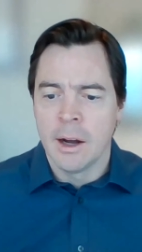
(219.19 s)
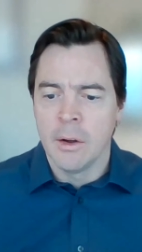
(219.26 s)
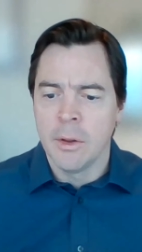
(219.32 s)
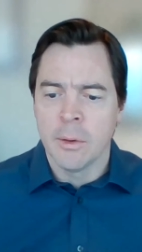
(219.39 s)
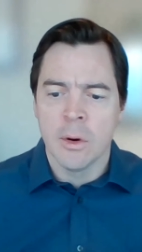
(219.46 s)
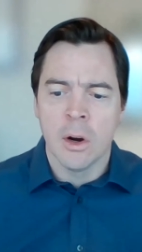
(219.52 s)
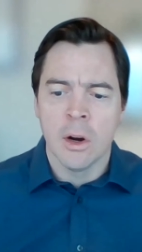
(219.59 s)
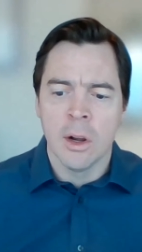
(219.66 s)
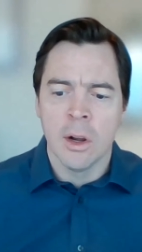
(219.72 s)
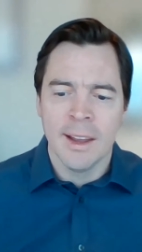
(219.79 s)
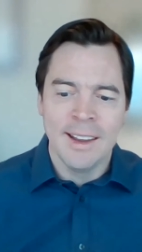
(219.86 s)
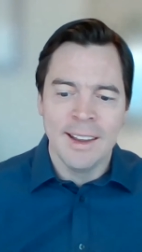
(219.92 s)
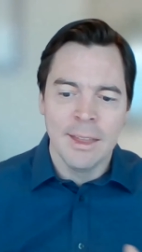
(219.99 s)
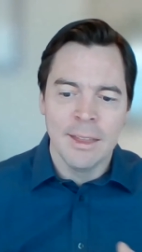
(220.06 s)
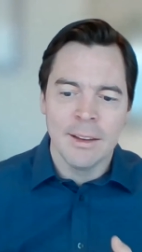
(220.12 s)
They were all
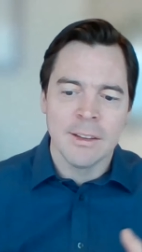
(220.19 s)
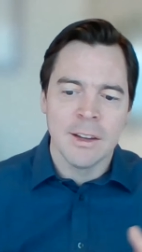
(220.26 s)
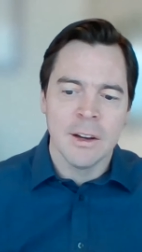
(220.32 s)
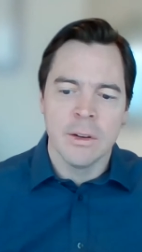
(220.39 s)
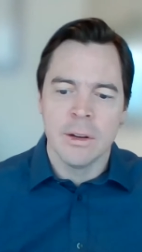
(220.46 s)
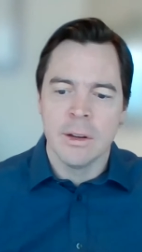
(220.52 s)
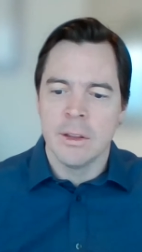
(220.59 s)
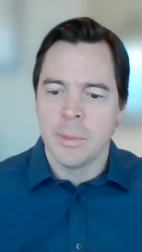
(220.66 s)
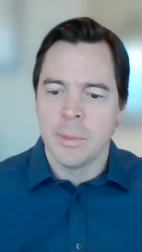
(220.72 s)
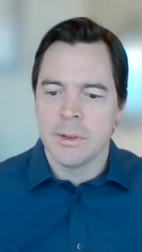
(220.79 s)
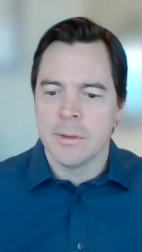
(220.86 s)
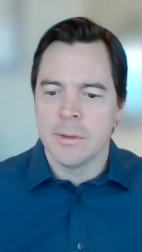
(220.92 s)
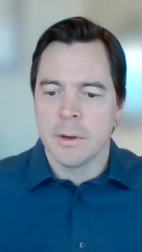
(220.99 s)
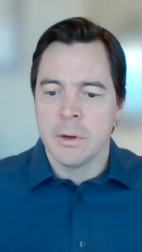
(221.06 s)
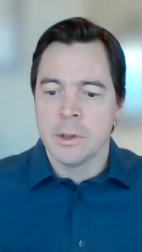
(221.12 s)
in this area of the
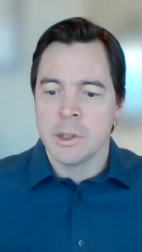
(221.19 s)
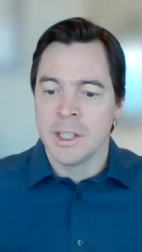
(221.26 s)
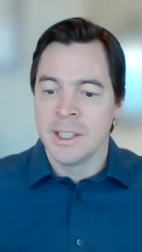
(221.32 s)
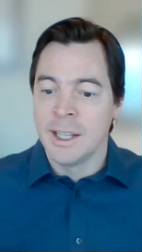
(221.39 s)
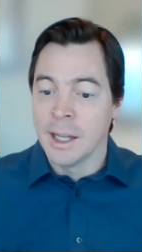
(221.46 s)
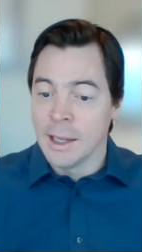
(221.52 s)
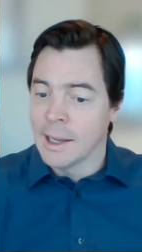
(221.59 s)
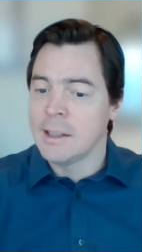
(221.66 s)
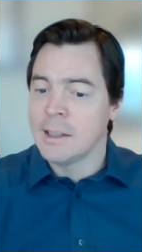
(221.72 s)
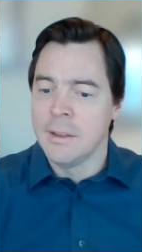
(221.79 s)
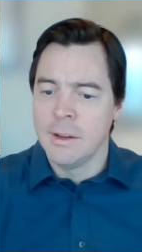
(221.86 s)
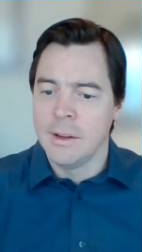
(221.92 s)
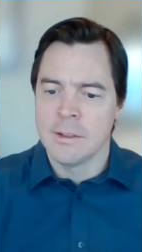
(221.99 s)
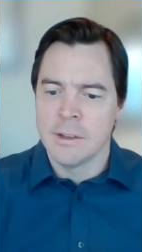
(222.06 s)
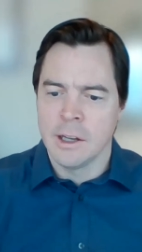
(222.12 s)
Pacific Ocean collecting
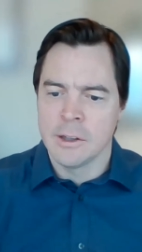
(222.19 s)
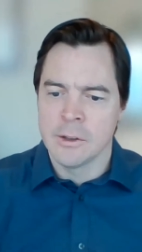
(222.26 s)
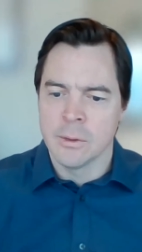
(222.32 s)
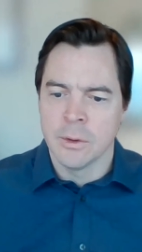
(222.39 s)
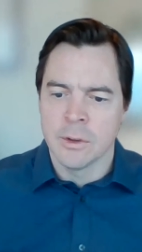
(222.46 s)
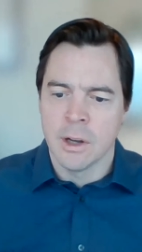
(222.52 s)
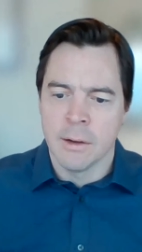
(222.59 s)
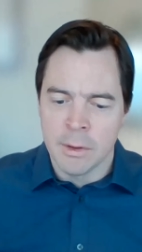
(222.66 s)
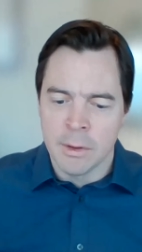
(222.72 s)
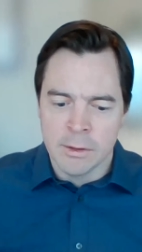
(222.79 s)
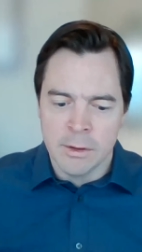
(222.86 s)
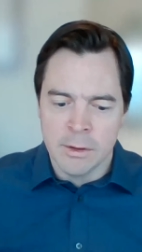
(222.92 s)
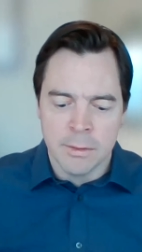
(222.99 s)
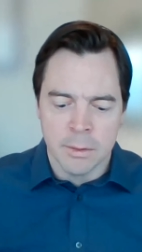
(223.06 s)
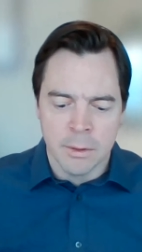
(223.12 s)
these nodules off of the
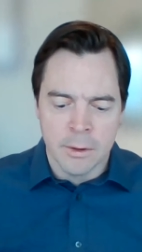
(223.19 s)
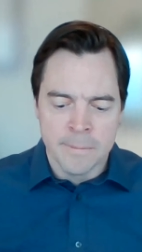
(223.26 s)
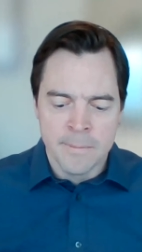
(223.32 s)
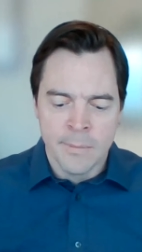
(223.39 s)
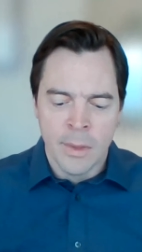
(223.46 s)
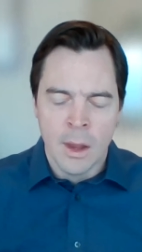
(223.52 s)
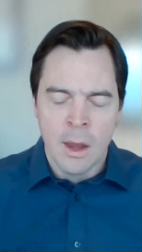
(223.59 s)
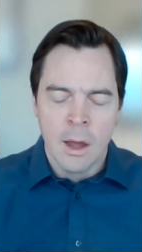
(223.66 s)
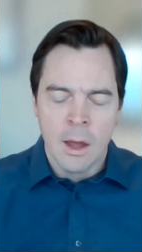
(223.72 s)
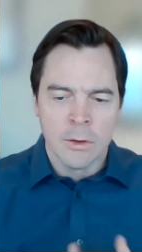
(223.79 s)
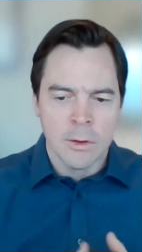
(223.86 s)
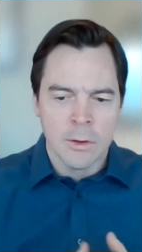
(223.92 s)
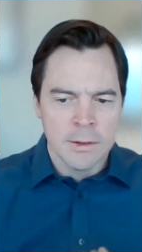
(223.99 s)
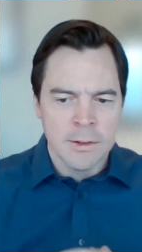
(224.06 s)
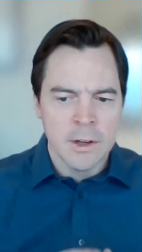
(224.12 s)
seafloor.
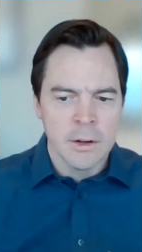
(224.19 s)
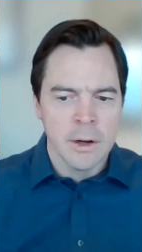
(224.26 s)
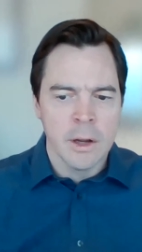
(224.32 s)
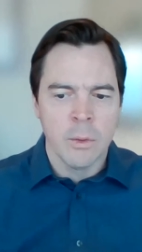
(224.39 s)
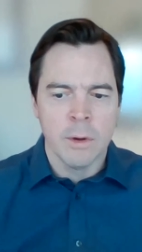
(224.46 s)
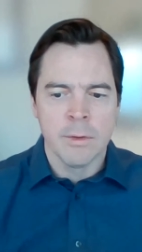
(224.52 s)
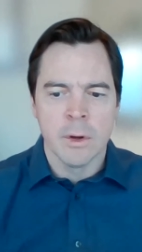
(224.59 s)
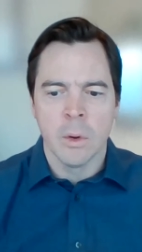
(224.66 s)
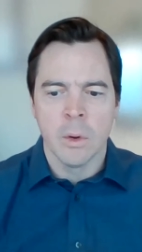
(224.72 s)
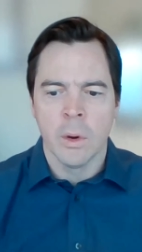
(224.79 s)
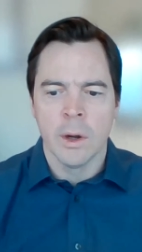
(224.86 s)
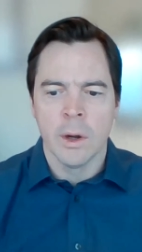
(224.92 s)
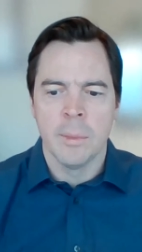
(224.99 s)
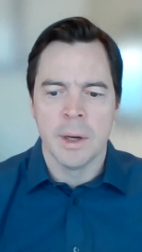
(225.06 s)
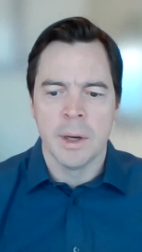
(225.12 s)
So this area we've known
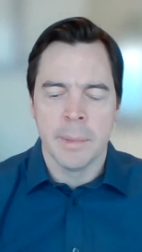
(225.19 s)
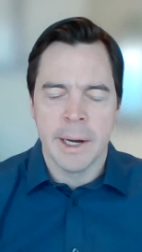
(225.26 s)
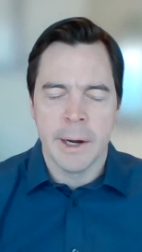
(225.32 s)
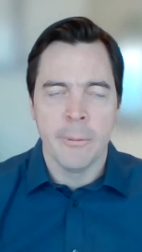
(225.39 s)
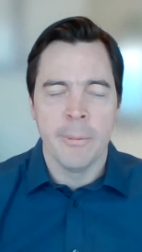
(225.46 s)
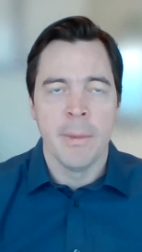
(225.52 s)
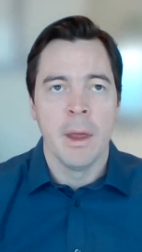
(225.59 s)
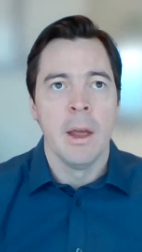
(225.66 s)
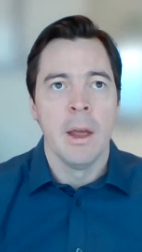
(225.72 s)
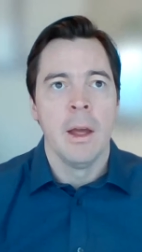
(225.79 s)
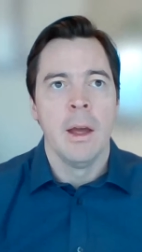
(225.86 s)
quite a bit about.